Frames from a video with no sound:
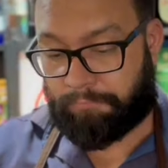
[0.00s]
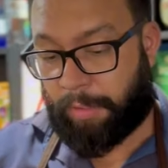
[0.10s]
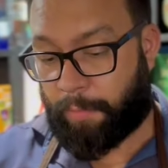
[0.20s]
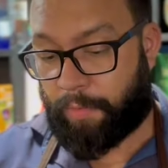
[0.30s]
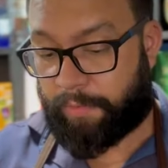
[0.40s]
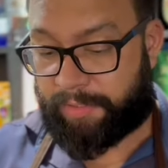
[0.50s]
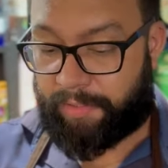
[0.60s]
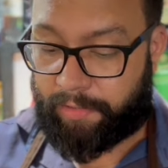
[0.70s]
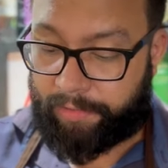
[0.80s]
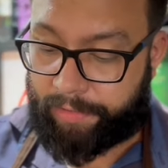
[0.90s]
Well, this is
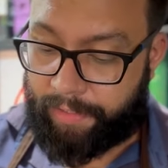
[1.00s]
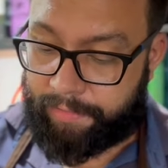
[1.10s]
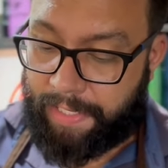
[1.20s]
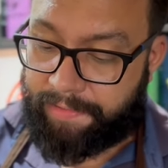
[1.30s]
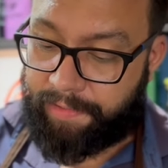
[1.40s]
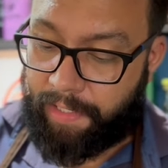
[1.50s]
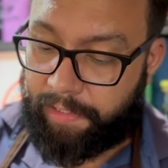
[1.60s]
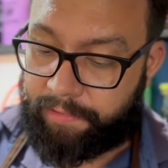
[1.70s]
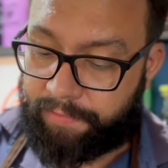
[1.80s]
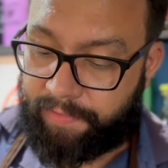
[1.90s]
10 reais.
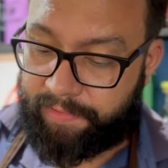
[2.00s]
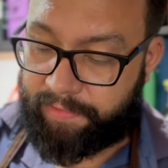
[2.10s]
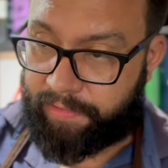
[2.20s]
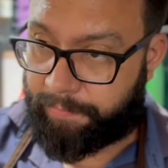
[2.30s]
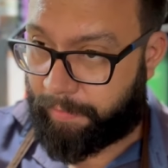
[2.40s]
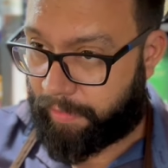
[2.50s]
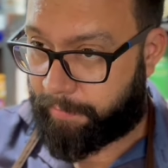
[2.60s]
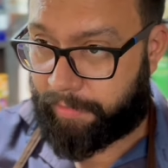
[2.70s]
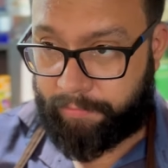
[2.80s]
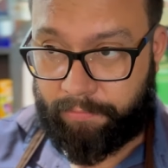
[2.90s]
Will it be
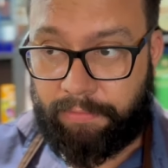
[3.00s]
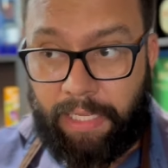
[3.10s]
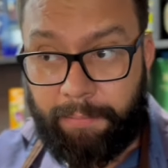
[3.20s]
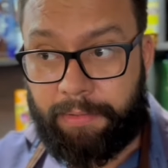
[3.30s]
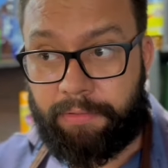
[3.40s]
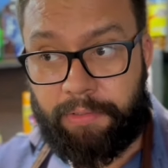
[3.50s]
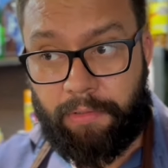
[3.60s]
debit payment again?